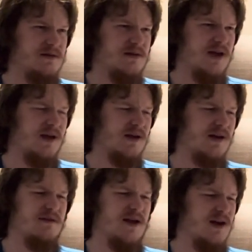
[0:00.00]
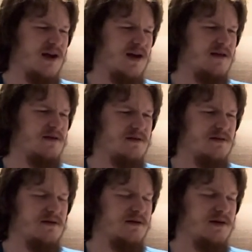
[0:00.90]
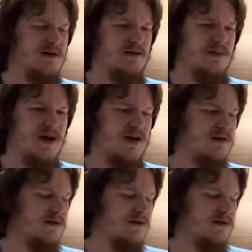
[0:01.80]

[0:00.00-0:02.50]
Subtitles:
take like a decade to make.